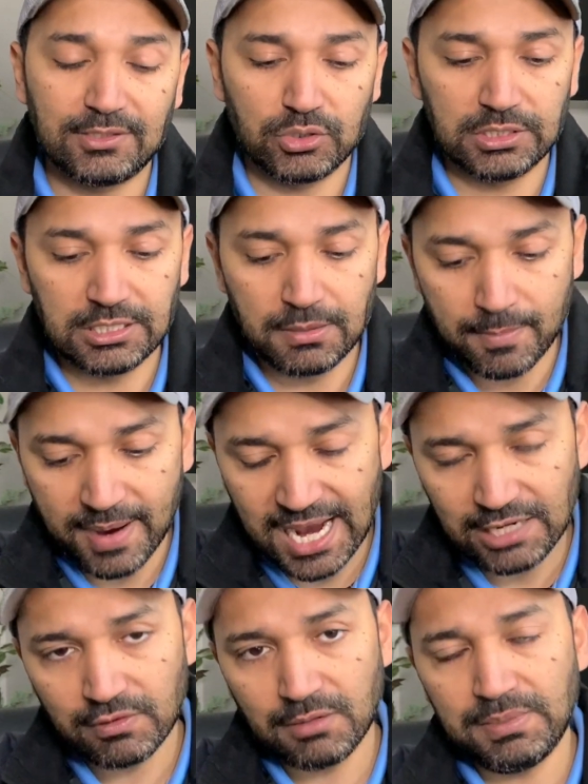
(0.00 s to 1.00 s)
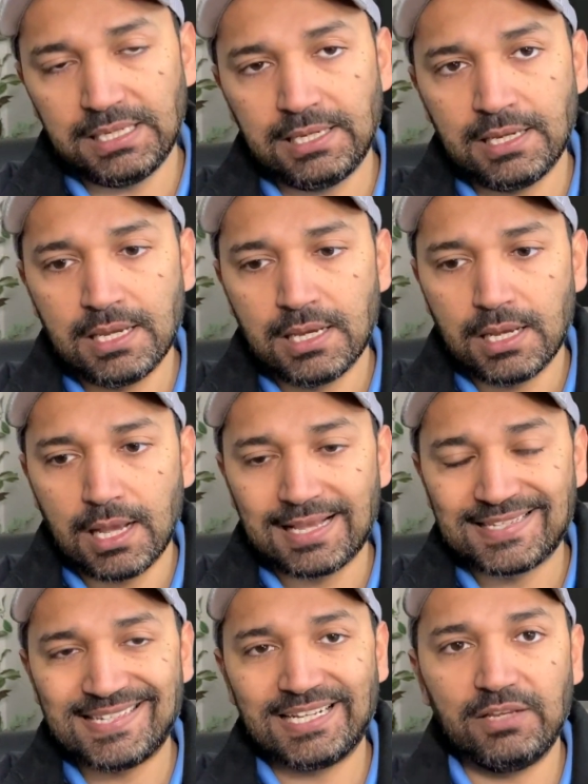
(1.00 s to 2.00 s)
So the demand will be
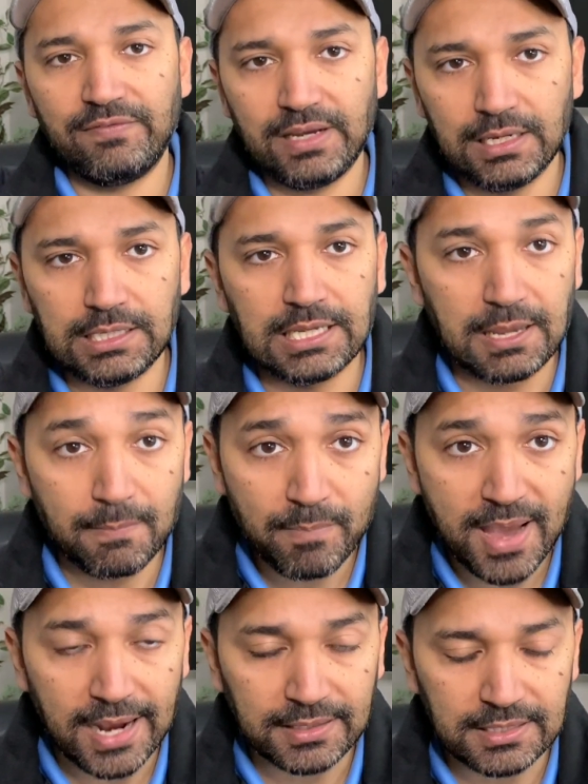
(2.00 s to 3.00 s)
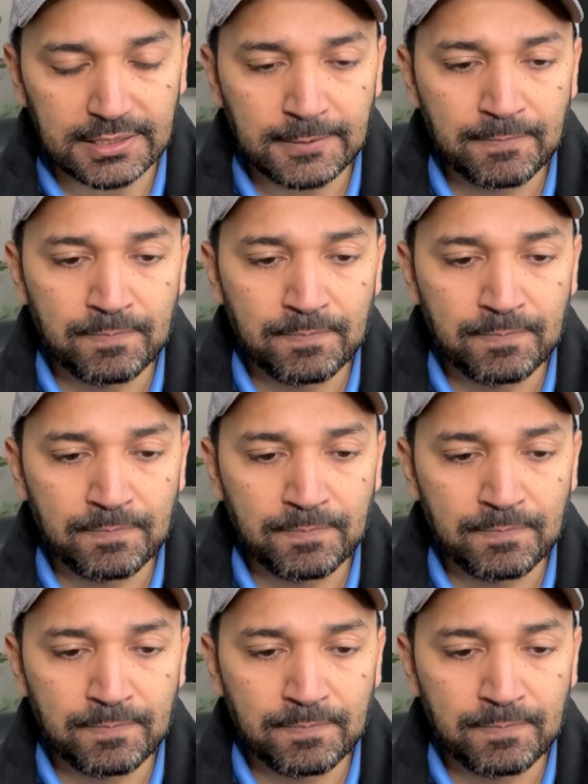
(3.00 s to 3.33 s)
significantly impacted.